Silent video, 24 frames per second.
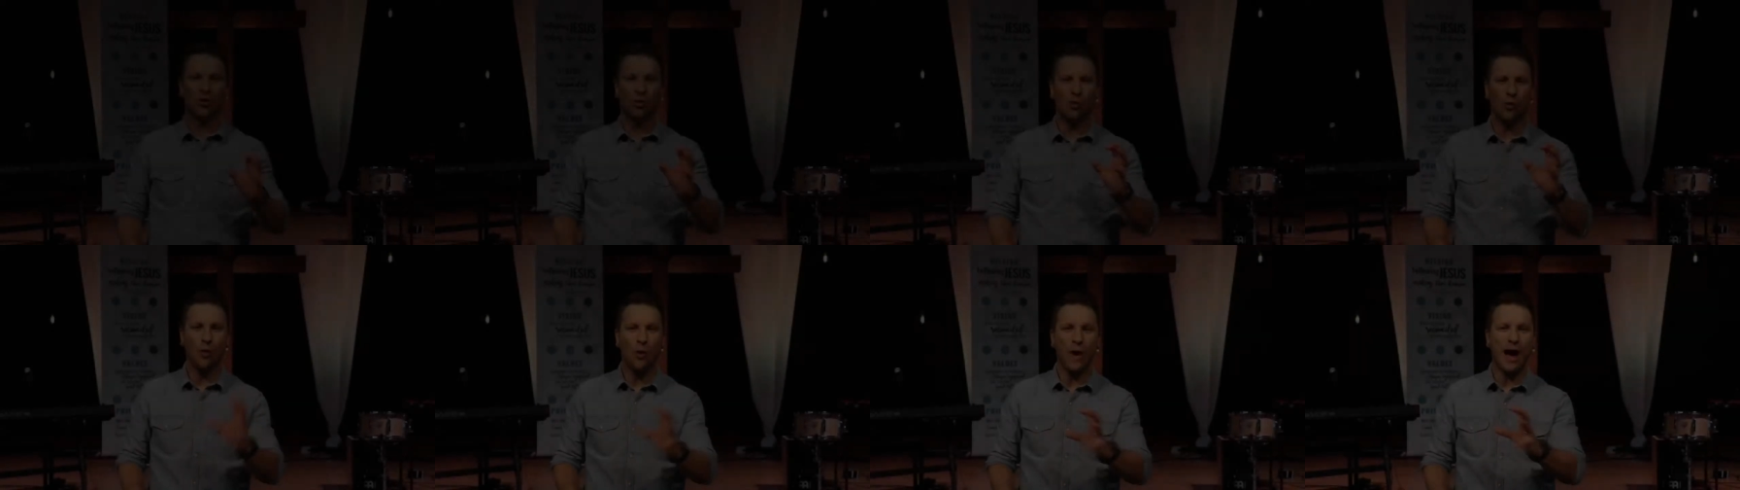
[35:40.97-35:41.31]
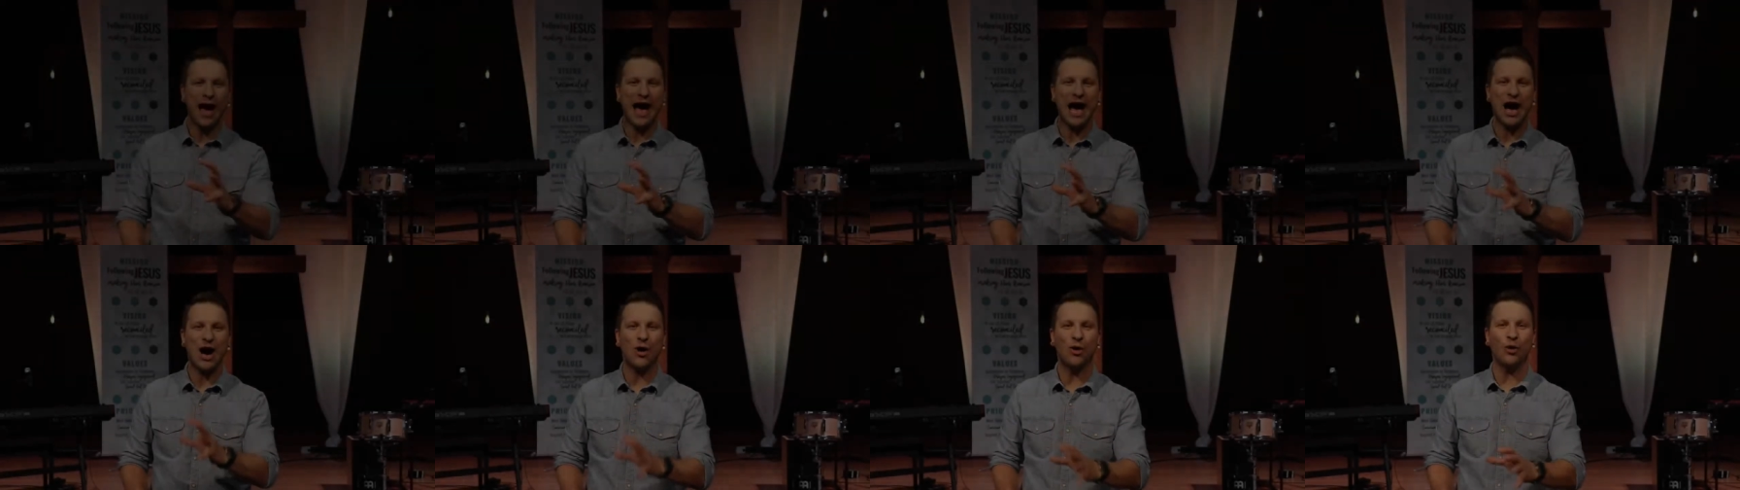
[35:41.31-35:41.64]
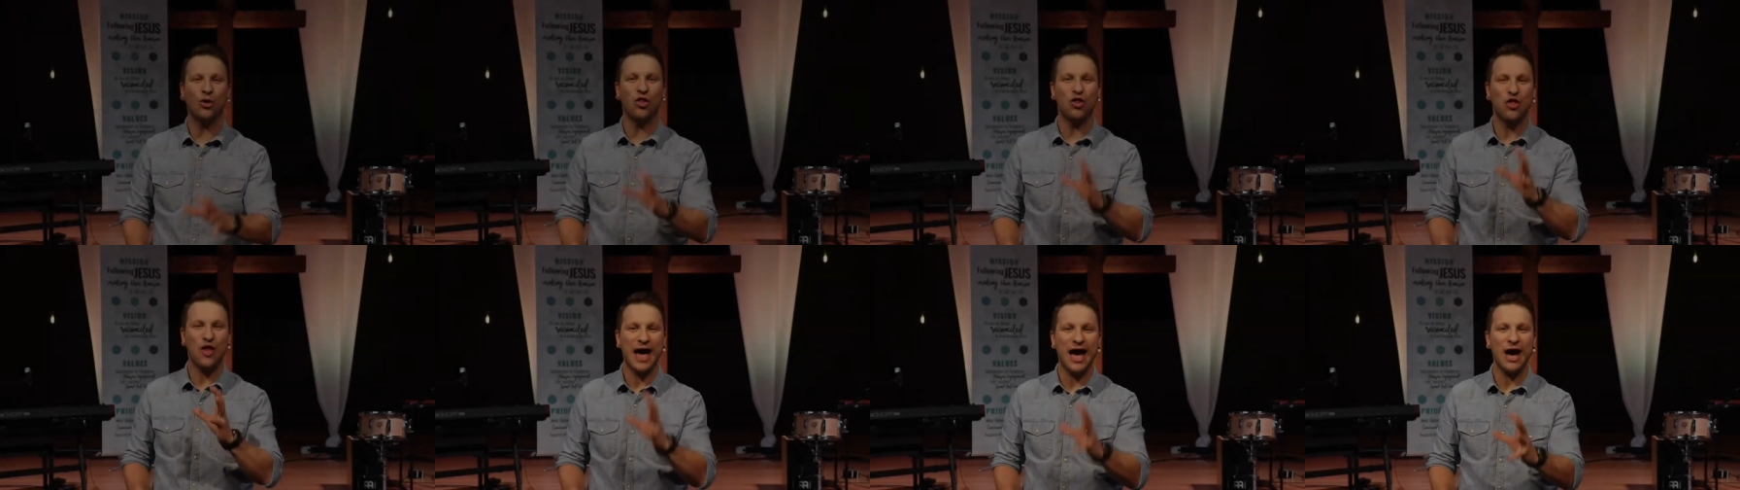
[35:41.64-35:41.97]

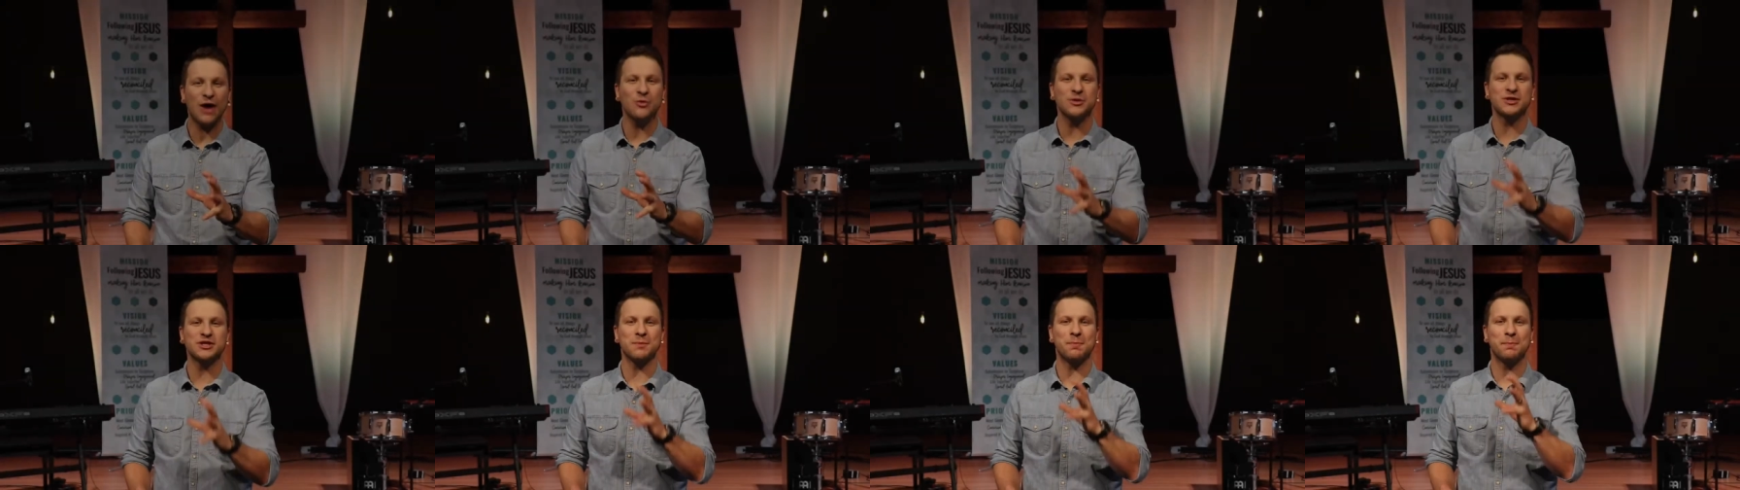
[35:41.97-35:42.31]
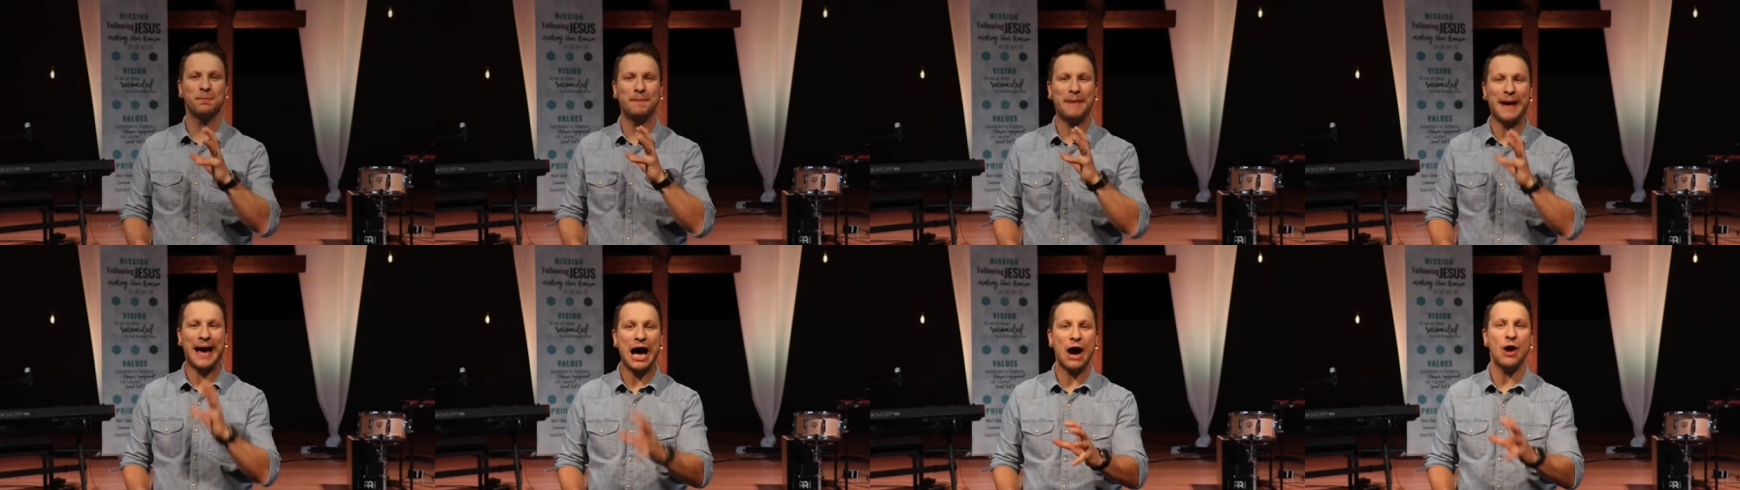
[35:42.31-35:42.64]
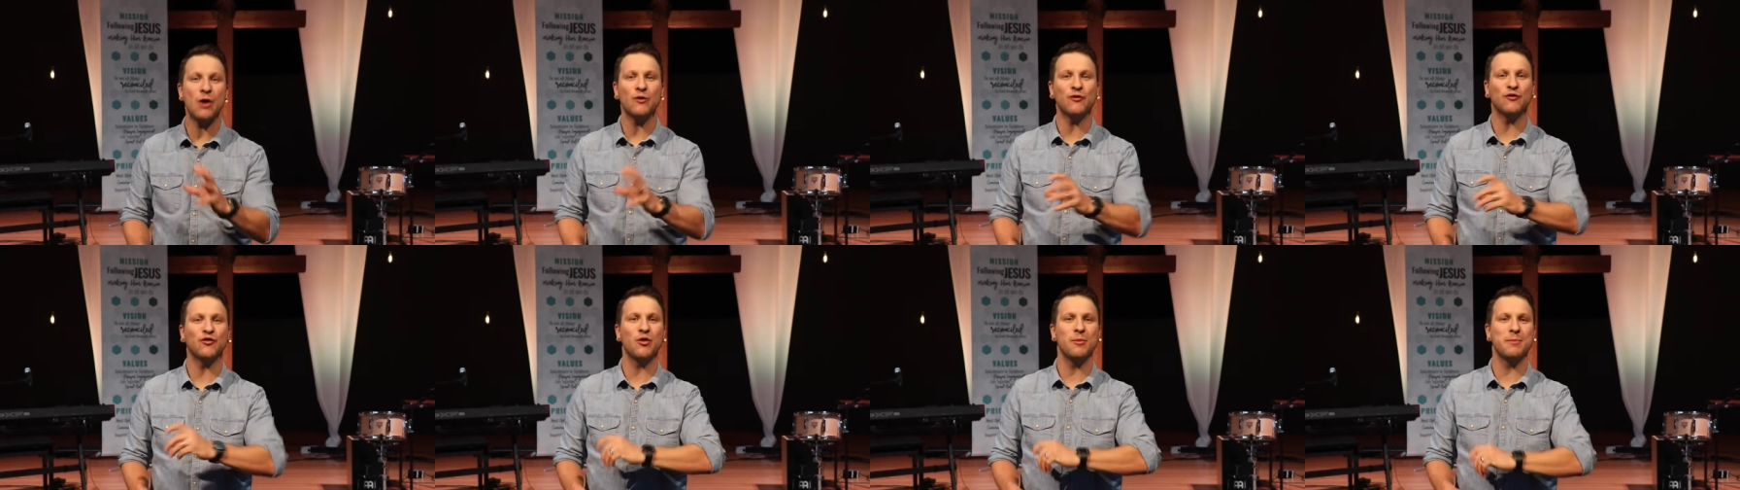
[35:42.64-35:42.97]
Wow, that was a
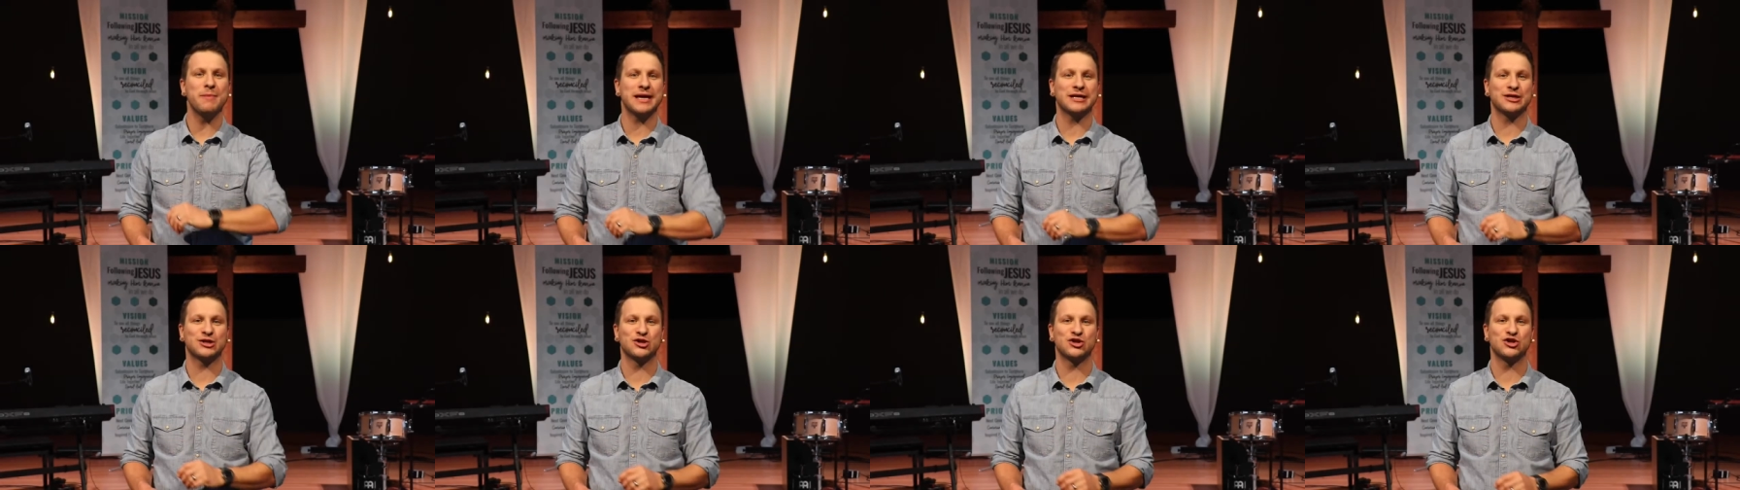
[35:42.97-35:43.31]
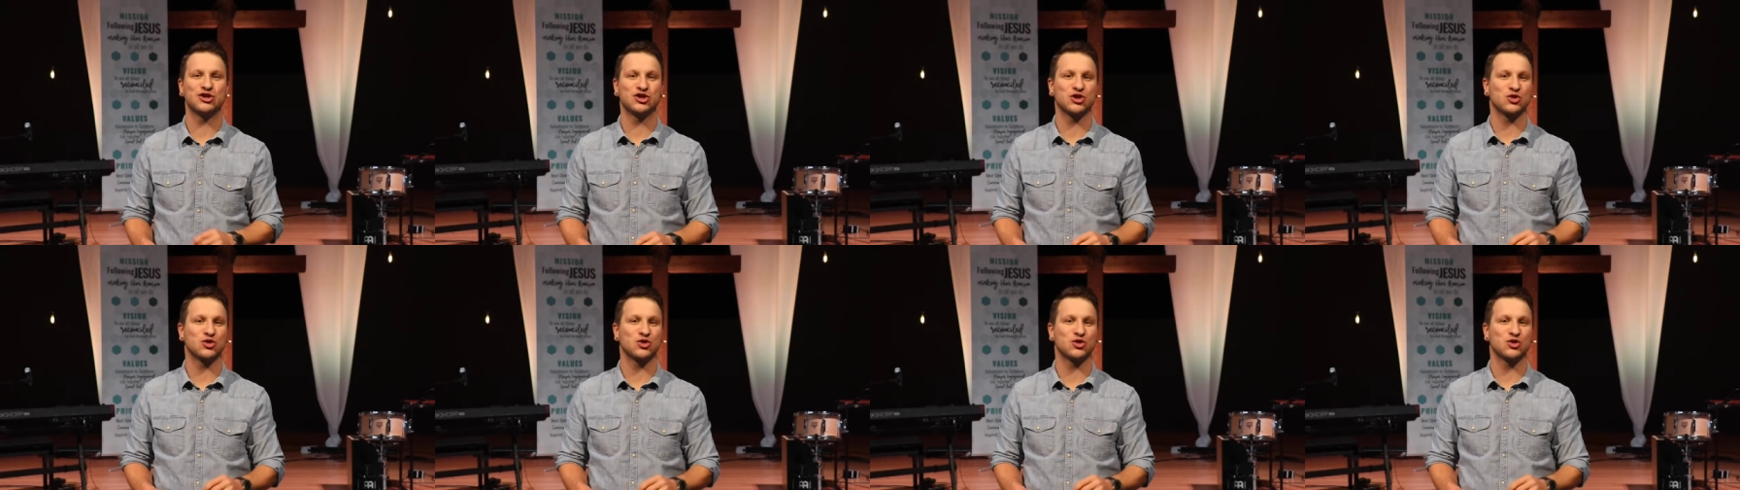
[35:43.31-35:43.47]
powerful message